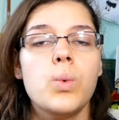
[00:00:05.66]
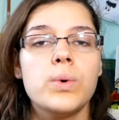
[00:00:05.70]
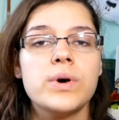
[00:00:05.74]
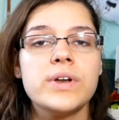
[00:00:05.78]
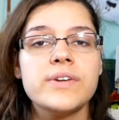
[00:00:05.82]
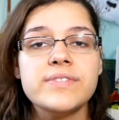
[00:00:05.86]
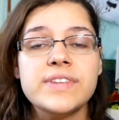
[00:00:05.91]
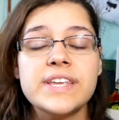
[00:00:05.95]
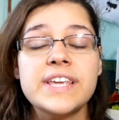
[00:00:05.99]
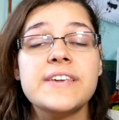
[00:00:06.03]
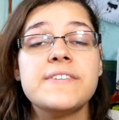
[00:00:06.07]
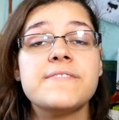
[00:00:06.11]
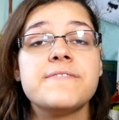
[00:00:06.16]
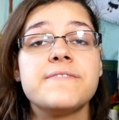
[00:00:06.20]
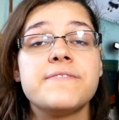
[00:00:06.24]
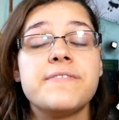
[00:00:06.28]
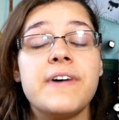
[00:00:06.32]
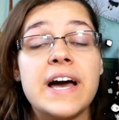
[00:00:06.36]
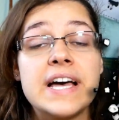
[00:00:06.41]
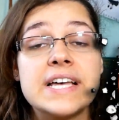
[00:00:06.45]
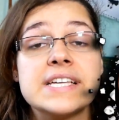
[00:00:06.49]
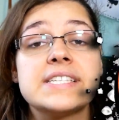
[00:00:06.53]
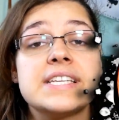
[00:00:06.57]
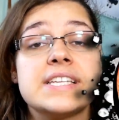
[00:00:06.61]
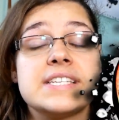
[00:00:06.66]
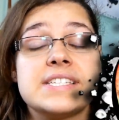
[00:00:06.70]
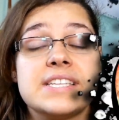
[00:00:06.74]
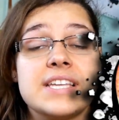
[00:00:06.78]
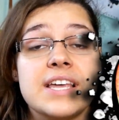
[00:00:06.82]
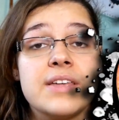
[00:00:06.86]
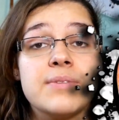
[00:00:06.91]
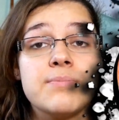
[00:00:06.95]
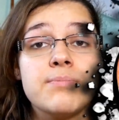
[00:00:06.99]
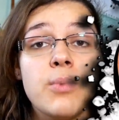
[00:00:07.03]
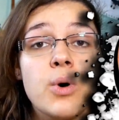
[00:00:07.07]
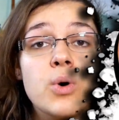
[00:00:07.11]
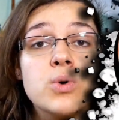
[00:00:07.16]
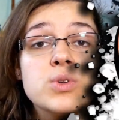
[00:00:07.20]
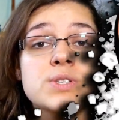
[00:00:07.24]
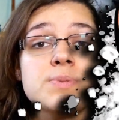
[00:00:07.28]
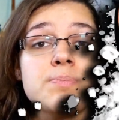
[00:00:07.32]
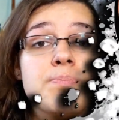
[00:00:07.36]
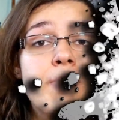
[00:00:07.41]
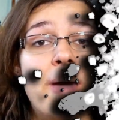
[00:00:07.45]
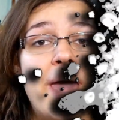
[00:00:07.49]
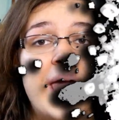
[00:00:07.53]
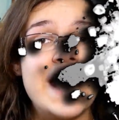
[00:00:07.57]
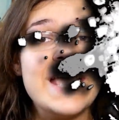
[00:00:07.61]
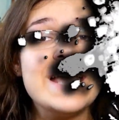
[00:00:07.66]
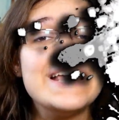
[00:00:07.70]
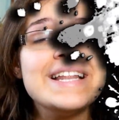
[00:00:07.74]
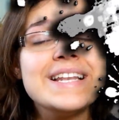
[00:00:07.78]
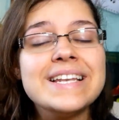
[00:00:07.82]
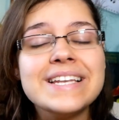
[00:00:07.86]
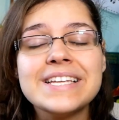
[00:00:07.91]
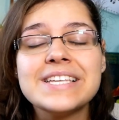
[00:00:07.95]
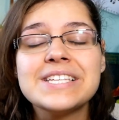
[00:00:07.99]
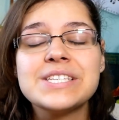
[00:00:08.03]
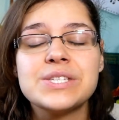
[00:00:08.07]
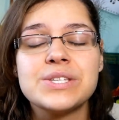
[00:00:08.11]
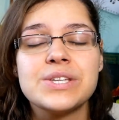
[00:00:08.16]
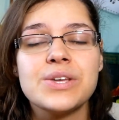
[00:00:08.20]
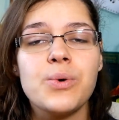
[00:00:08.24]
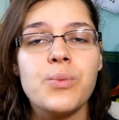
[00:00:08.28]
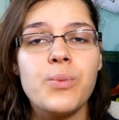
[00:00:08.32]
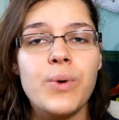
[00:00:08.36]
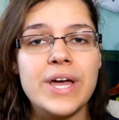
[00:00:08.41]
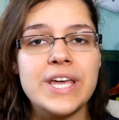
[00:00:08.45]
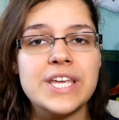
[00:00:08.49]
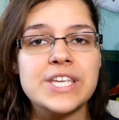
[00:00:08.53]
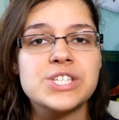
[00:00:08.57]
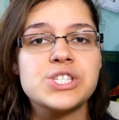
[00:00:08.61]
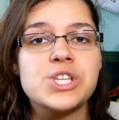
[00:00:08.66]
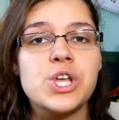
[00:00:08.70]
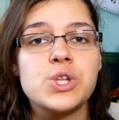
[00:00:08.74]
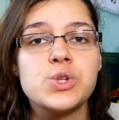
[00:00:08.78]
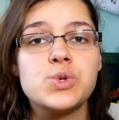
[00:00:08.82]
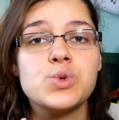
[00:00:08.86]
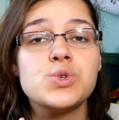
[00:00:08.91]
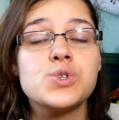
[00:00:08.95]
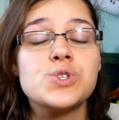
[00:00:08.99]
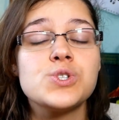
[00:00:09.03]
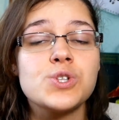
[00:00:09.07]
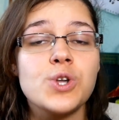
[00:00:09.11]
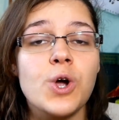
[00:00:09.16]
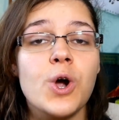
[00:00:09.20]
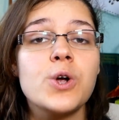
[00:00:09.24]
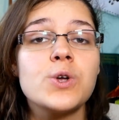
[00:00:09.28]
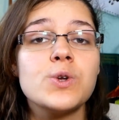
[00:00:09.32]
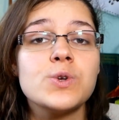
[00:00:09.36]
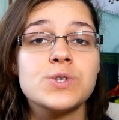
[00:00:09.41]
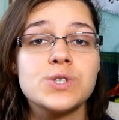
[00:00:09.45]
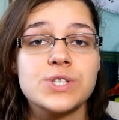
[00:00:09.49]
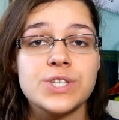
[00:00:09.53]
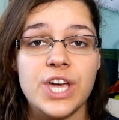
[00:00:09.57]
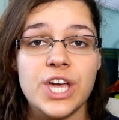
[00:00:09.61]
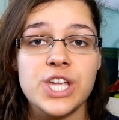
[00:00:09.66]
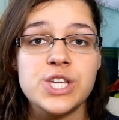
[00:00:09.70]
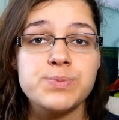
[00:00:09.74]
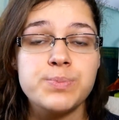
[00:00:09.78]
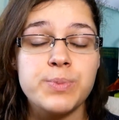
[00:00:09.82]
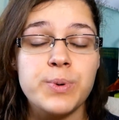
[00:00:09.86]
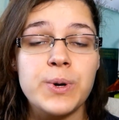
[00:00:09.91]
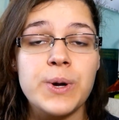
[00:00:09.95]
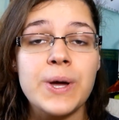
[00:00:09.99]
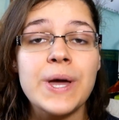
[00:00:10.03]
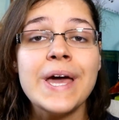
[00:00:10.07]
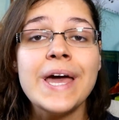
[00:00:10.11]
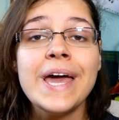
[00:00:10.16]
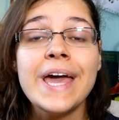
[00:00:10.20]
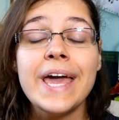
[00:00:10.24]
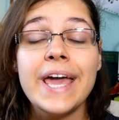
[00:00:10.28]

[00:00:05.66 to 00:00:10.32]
One of the fastest and most painless ways to start your sketchbook